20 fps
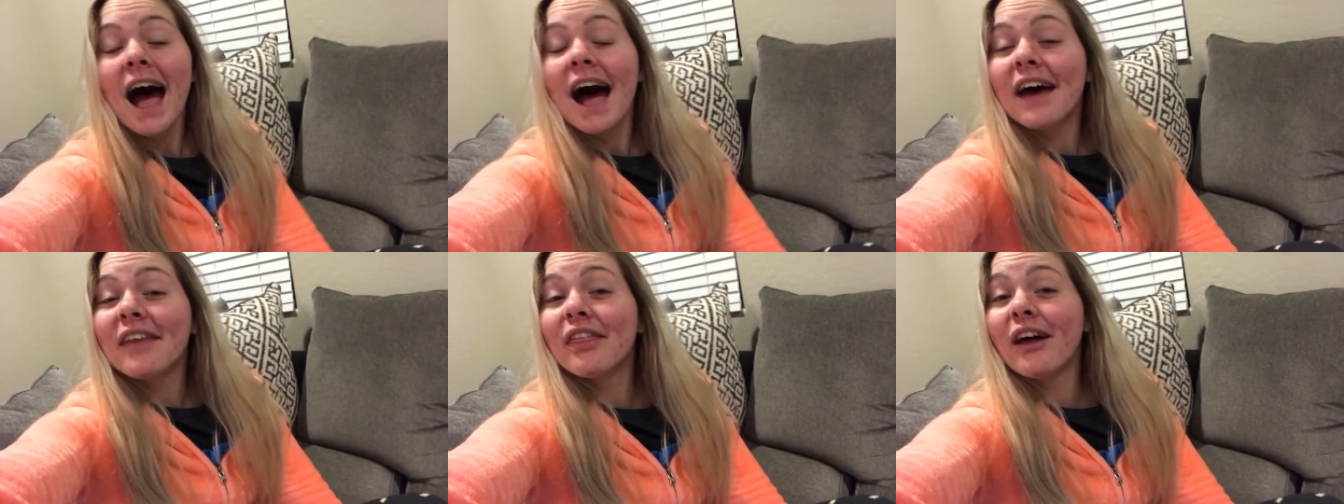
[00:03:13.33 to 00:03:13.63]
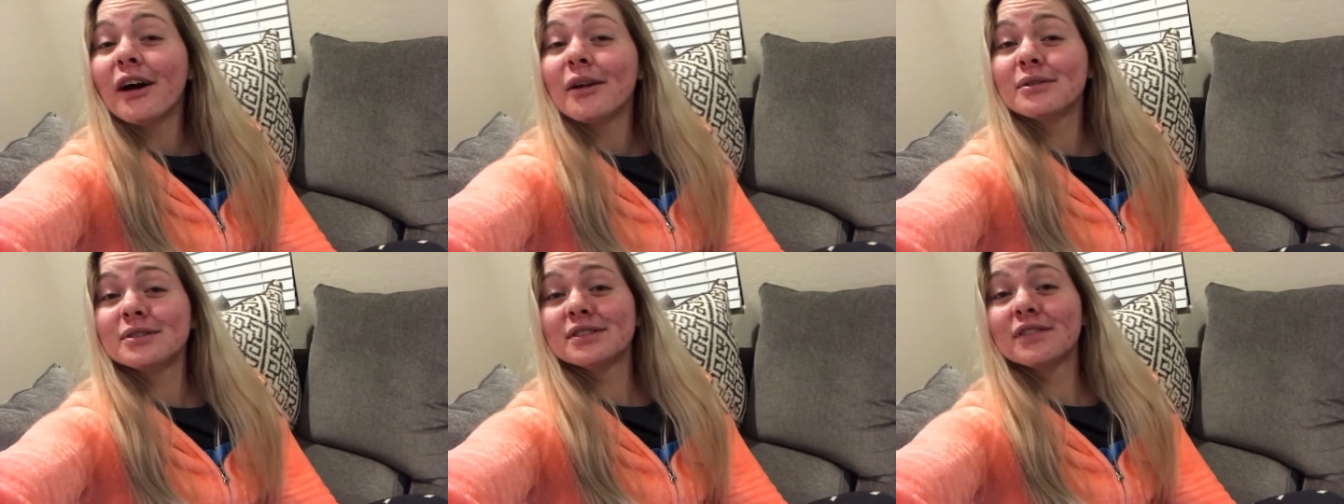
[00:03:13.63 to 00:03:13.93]
I
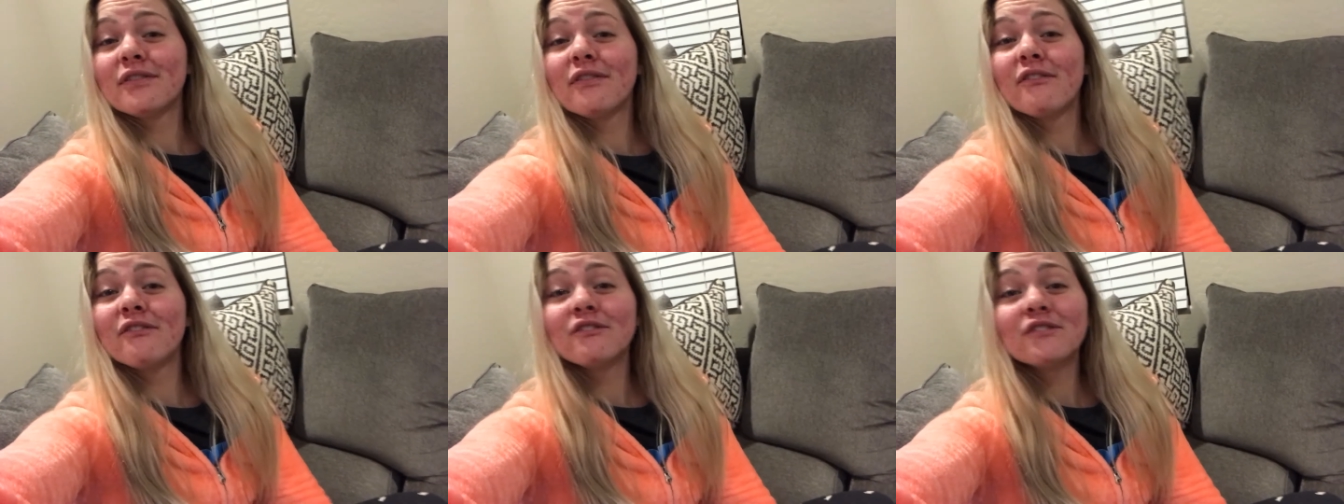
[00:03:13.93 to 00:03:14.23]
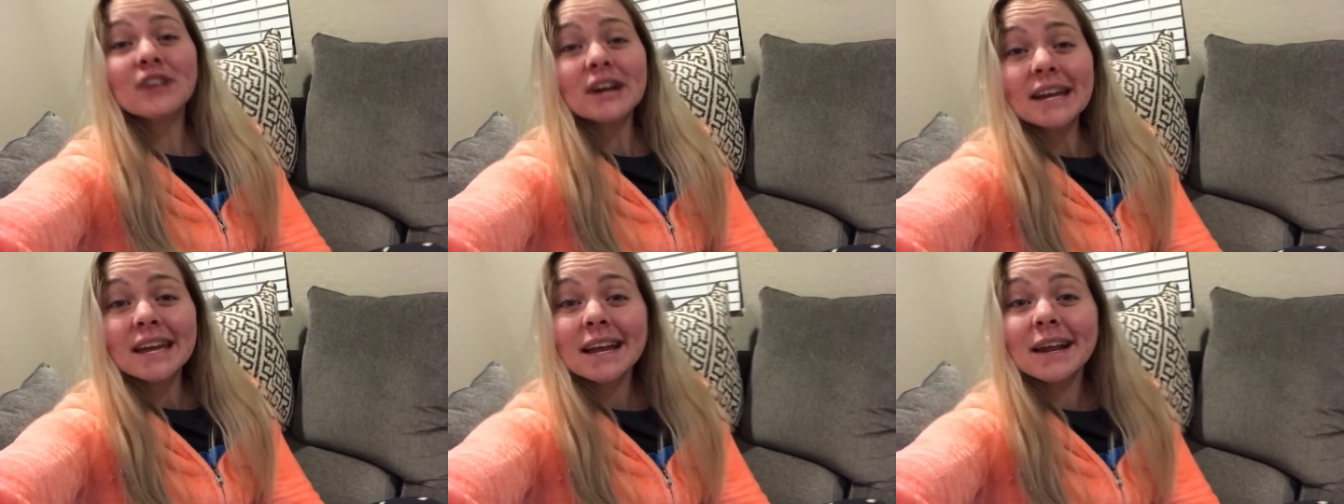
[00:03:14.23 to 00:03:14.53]
thought it was
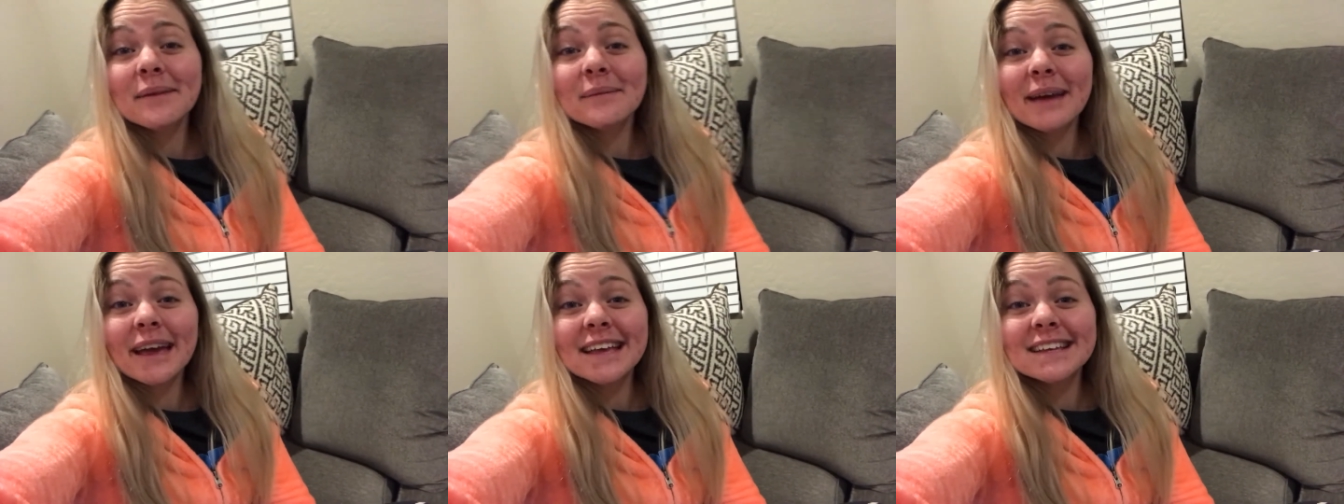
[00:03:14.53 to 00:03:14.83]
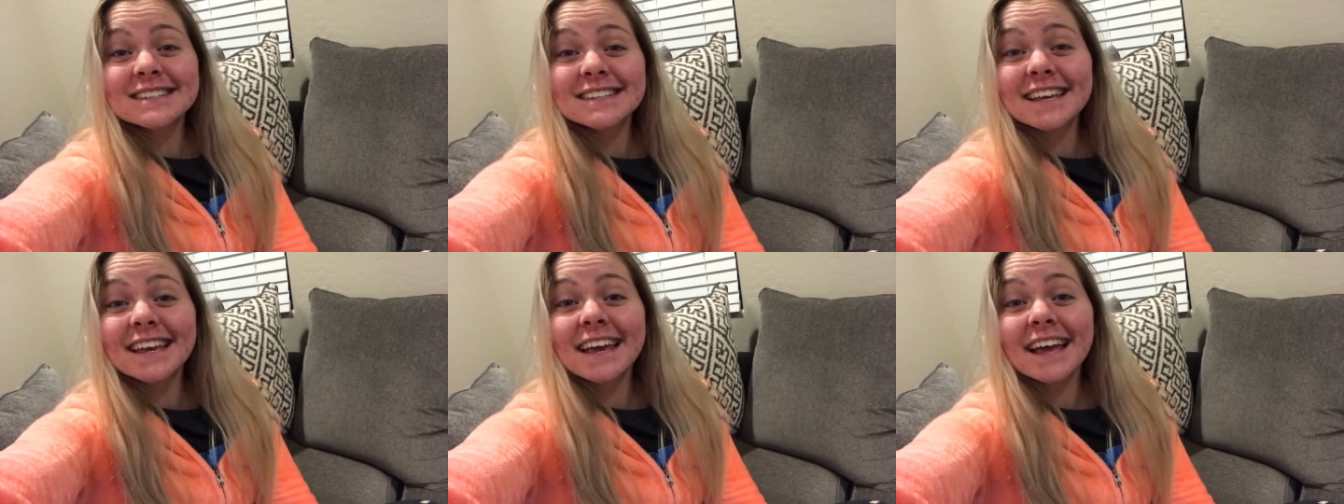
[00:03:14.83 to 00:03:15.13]
freaking
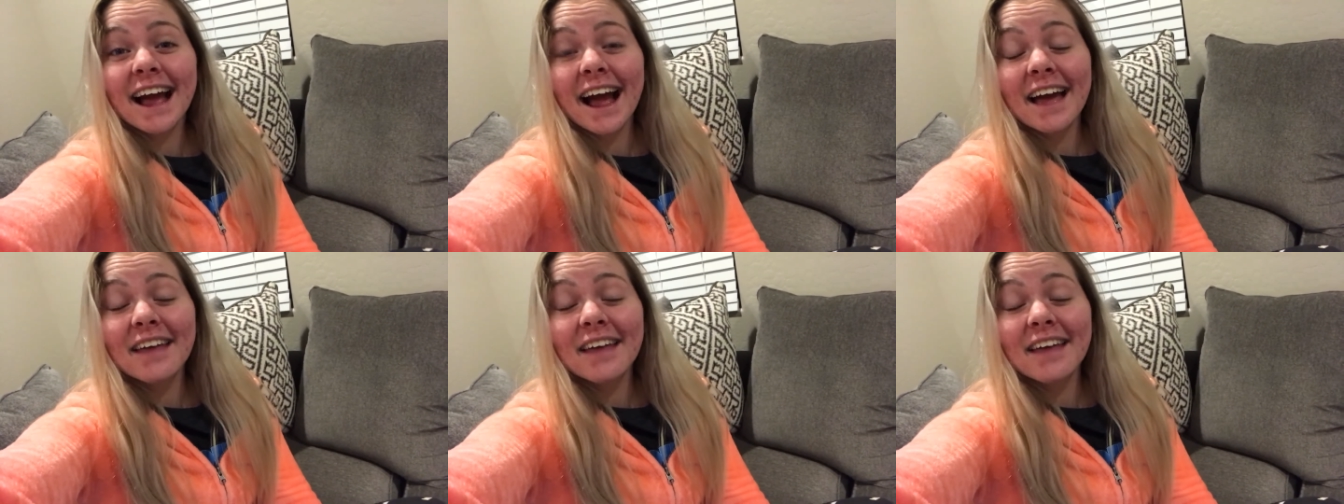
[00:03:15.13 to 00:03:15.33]
amazing.